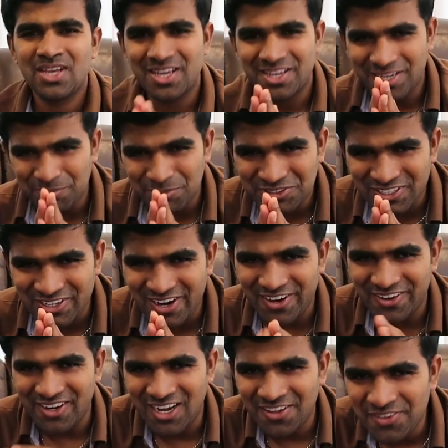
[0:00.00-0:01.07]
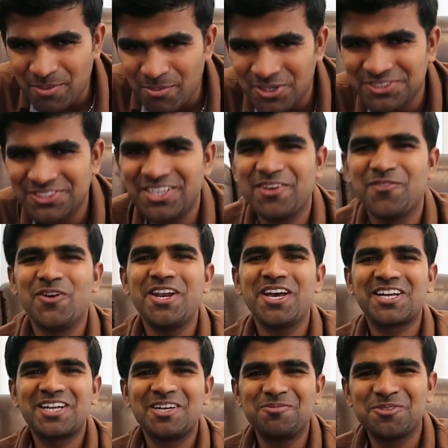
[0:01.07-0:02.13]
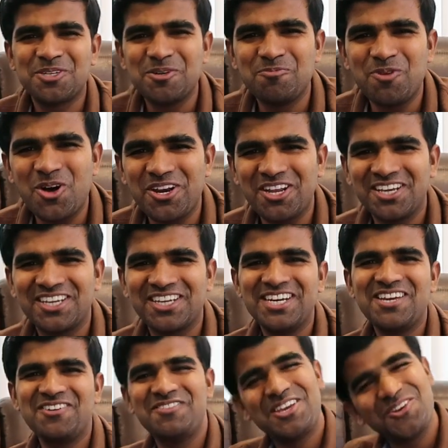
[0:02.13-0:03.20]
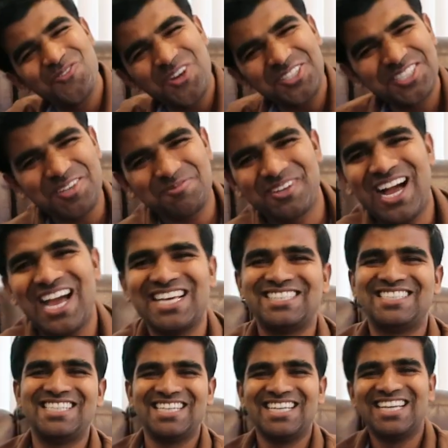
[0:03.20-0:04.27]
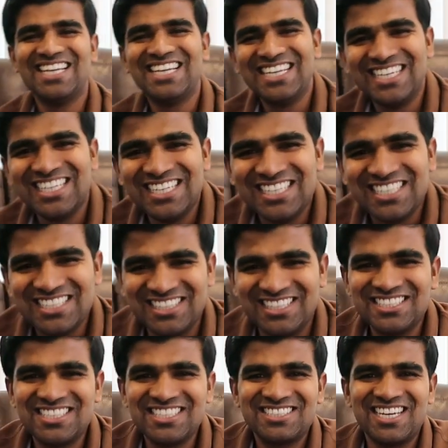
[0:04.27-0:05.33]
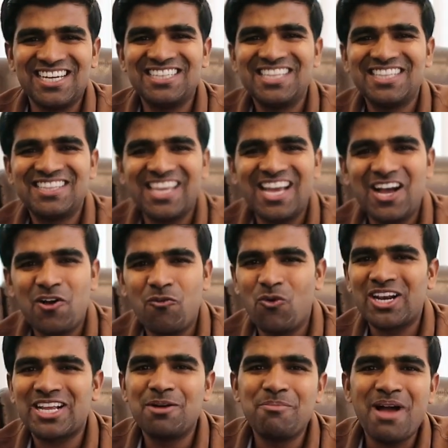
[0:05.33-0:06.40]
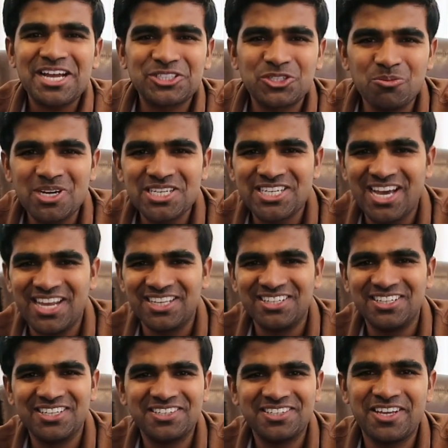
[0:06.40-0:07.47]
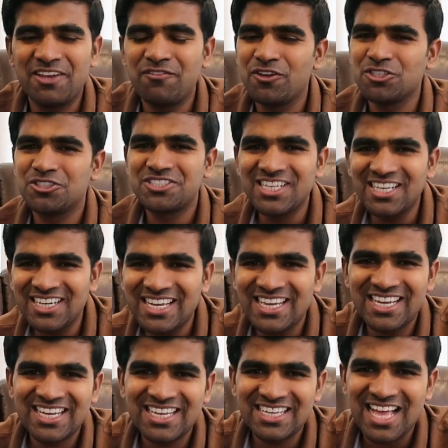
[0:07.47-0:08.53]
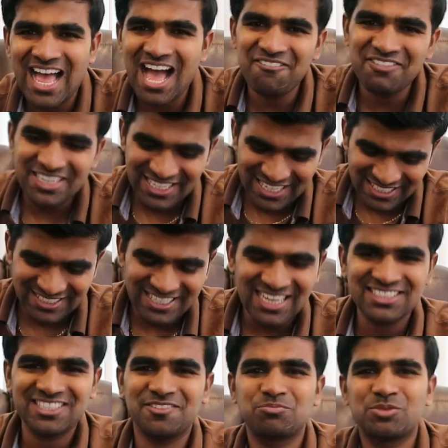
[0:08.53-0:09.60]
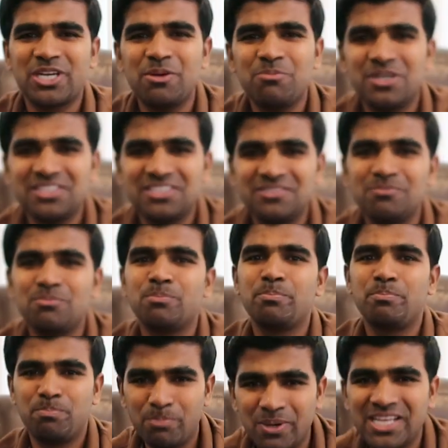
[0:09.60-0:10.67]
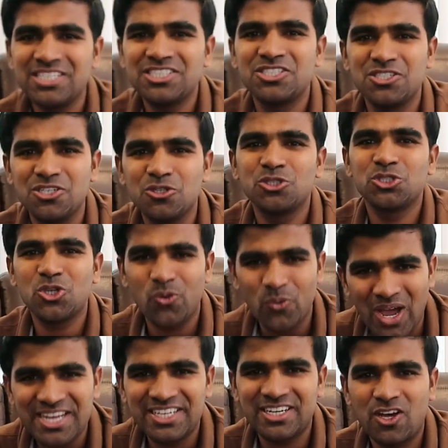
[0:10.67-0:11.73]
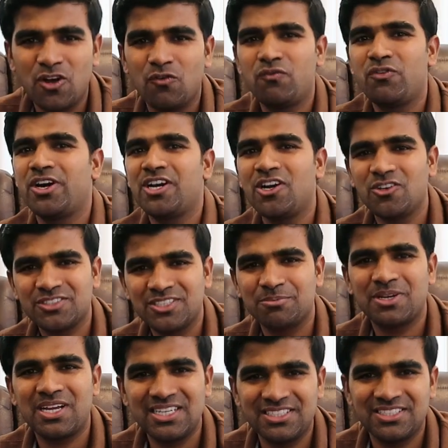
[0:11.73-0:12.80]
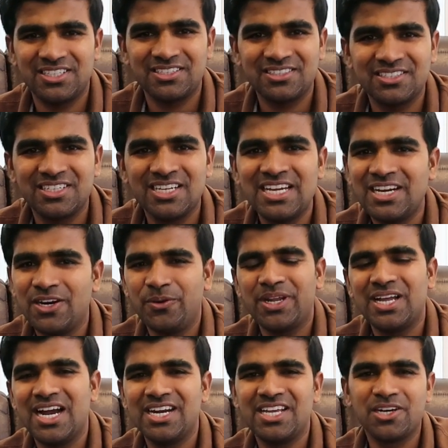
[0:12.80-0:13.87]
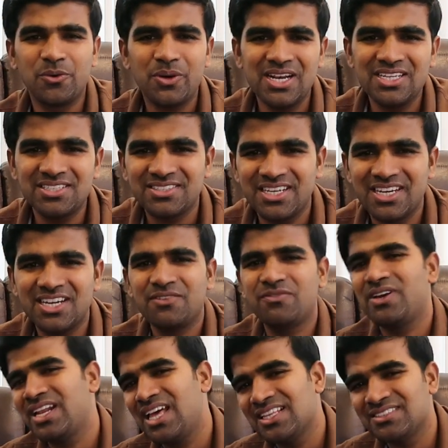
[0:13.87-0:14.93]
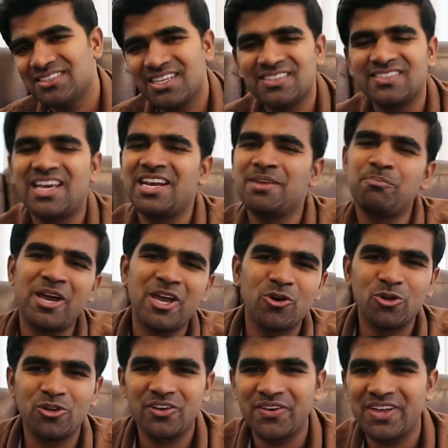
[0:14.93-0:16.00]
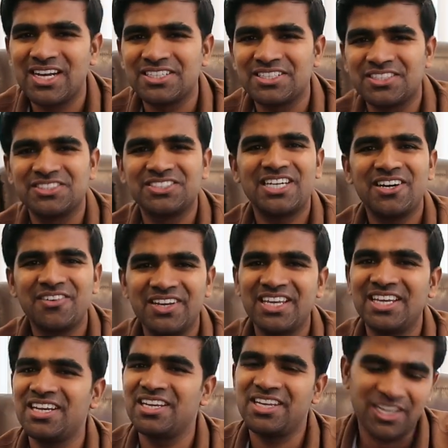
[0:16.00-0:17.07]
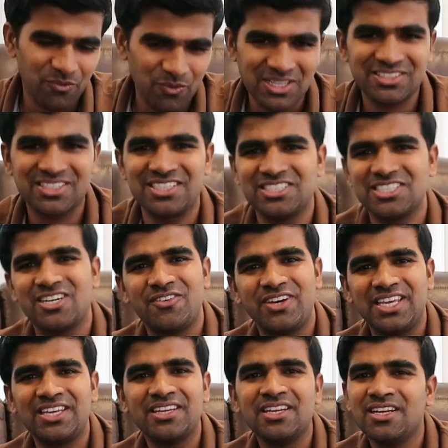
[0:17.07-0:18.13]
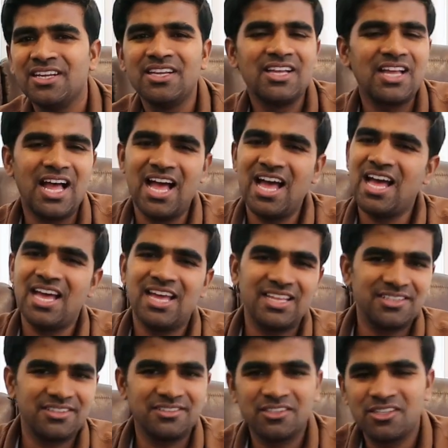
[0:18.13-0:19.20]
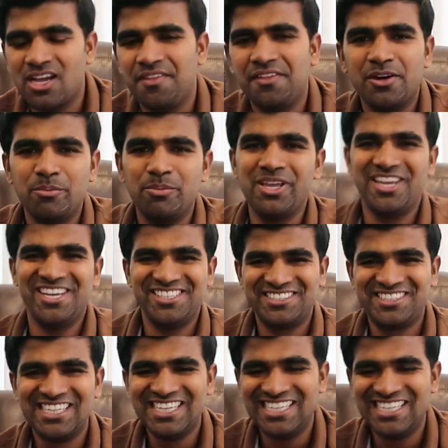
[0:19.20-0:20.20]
Namaskar, Adabarse, Vanakkam, good morning, good evening, what's up guys? This is Aditya, welcome back to my channel. If you still haven't hit that subscribe button, please do so right now for an awesome content regarding real estate, finances, and my own realtor journey, investing journey, and other B S.